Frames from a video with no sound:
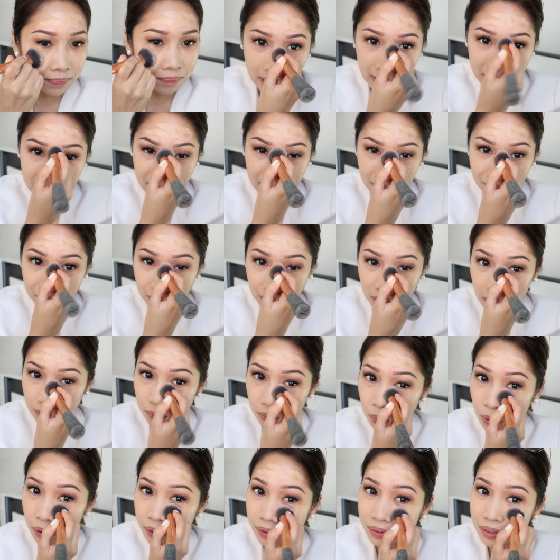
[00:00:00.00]
I have
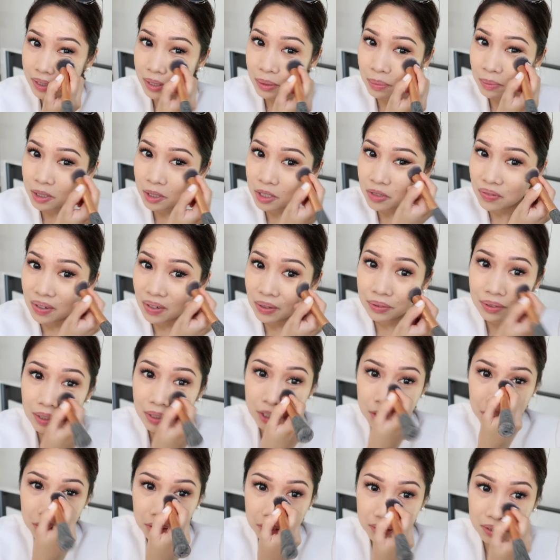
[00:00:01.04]
not worn this much
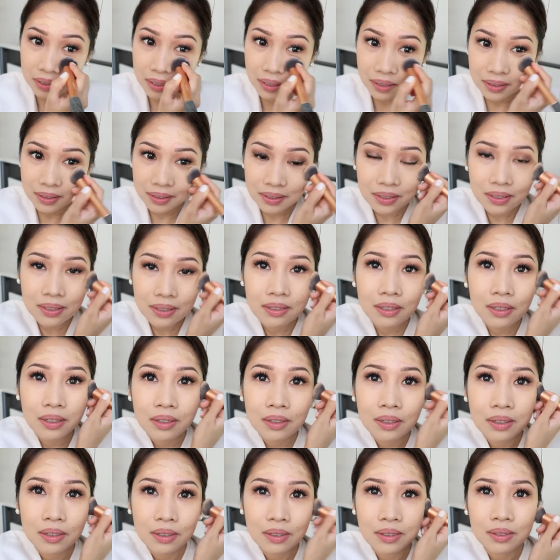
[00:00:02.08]
foundation since
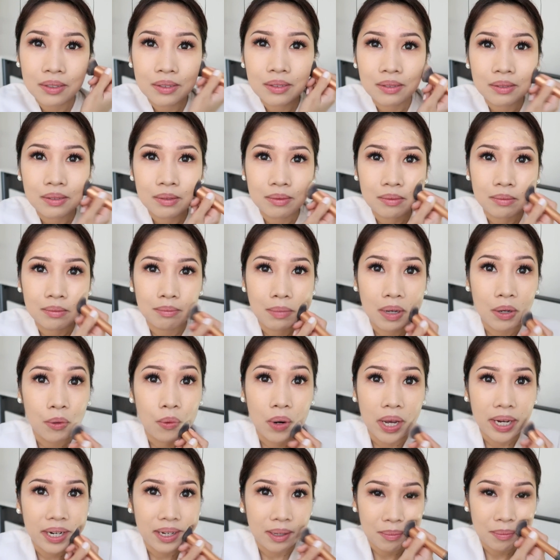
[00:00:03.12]
my
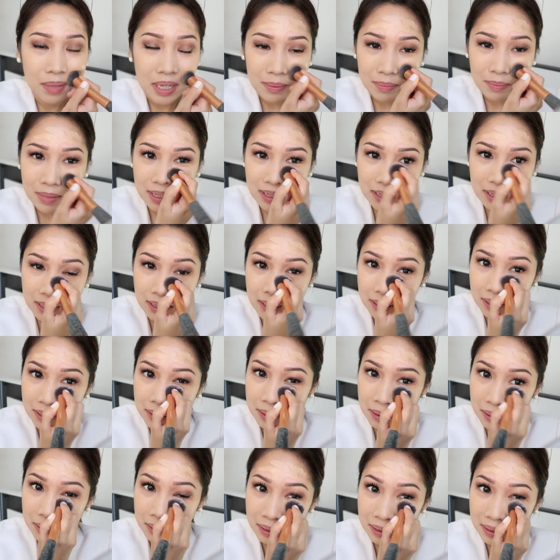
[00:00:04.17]
wedding, maybe.
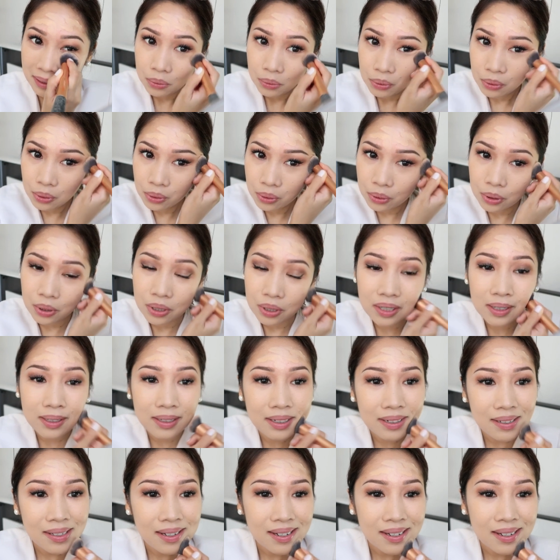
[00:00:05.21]
Oh